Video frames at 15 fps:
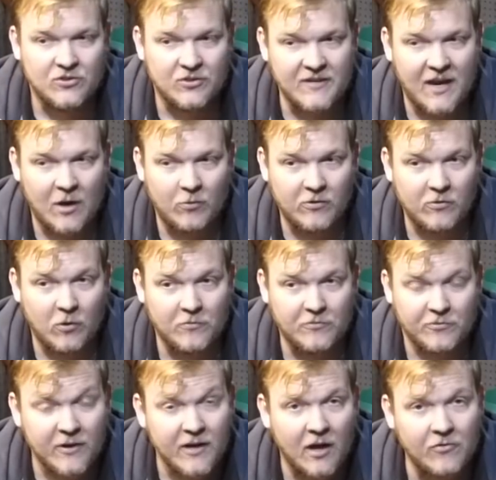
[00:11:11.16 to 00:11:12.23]
So now we're on
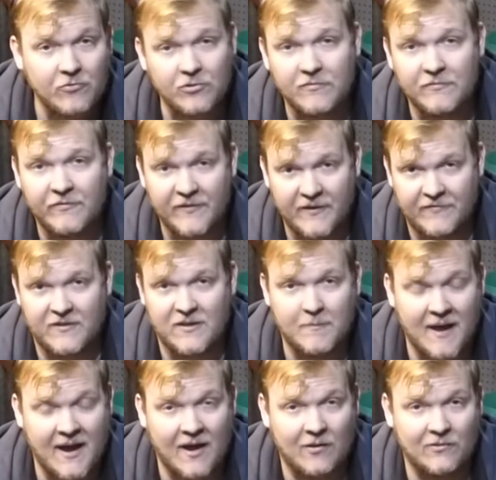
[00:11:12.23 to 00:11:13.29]

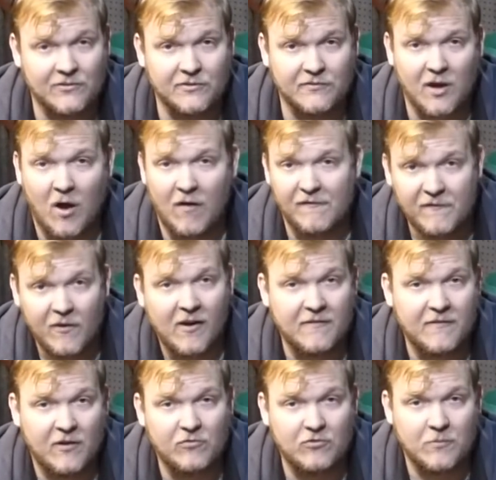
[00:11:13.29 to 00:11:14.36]
£350 of our
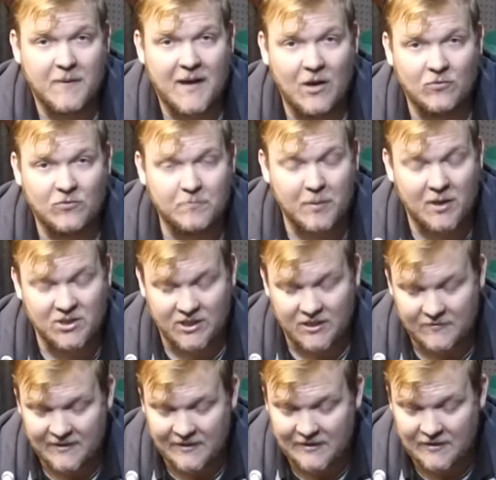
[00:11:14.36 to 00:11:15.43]
£500
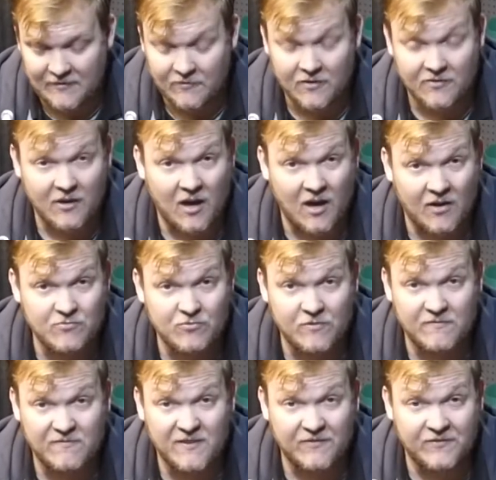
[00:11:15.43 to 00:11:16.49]
budget. That leaves us
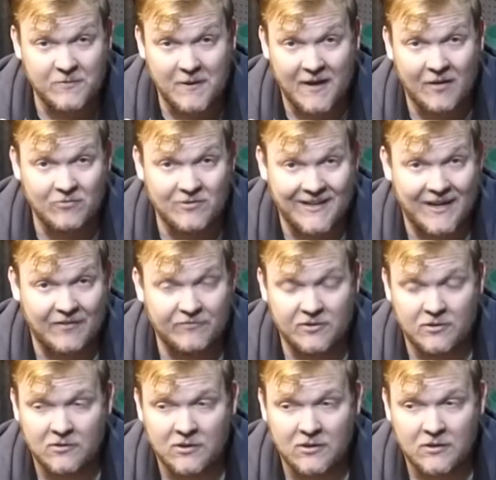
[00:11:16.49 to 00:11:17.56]
£150 left
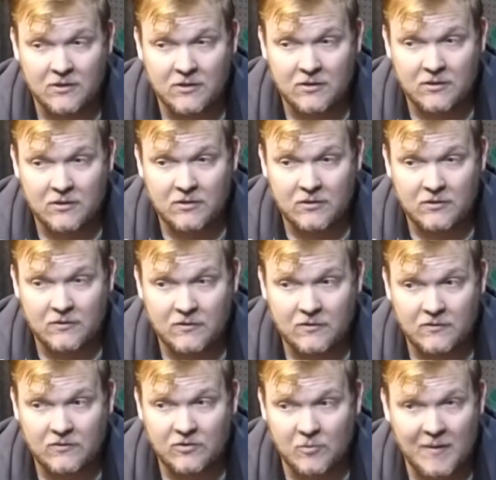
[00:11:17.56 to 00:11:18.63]

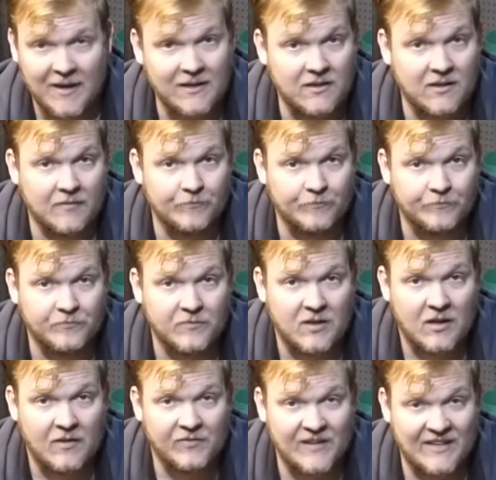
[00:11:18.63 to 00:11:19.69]
to make it.
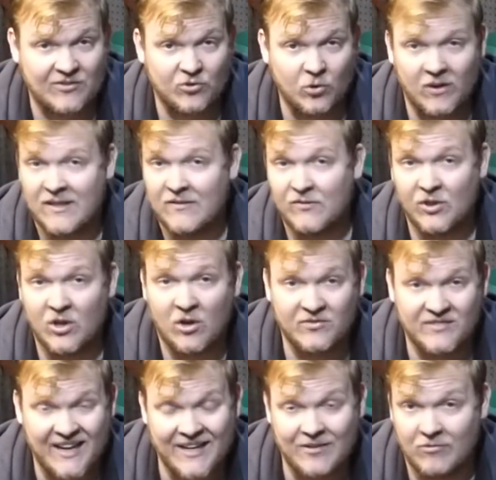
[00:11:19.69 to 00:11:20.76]
That's not even
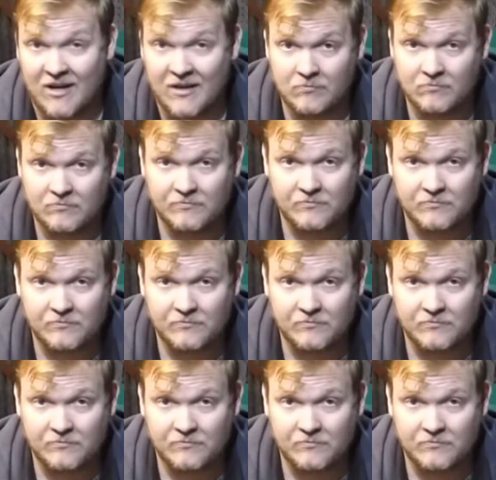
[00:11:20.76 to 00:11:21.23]
our day rate.